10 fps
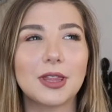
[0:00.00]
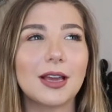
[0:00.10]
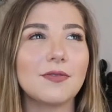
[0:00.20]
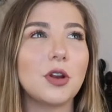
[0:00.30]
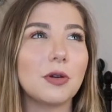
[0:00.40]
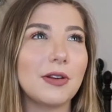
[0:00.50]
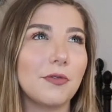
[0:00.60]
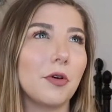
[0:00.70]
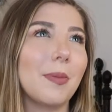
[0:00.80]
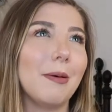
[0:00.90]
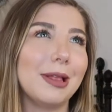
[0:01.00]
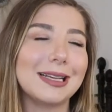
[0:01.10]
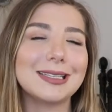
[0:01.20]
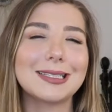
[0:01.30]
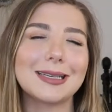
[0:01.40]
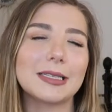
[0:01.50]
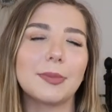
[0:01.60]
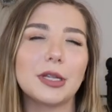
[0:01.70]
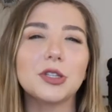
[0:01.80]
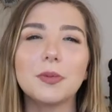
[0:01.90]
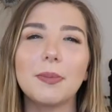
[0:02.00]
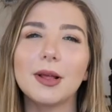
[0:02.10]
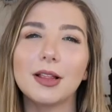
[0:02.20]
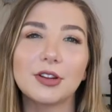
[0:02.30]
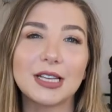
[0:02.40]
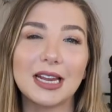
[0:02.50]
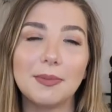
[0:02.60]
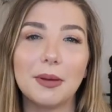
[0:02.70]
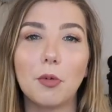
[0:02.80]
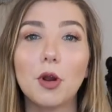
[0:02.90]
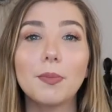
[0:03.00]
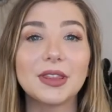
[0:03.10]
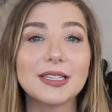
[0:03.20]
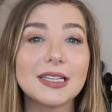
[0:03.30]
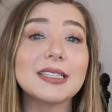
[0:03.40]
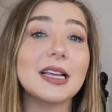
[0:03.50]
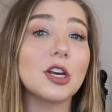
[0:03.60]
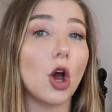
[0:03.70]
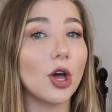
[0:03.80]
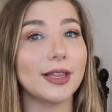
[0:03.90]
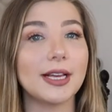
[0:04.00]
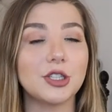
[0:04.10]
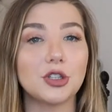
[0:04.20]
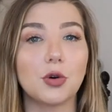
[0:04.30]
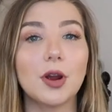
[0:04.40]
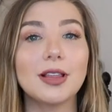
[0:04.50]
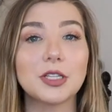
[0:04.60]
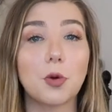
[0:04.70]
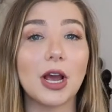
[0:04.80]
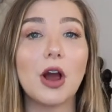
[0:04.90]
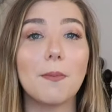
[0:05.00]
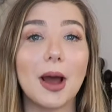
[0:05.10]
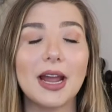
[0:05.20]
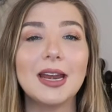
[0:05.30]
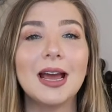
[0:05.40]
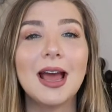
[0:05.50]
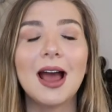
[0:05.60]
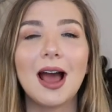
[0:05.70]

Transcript: I think I've known it for about like six months or maybe a little tiny bit more, but this is an online store. That's where I got mine.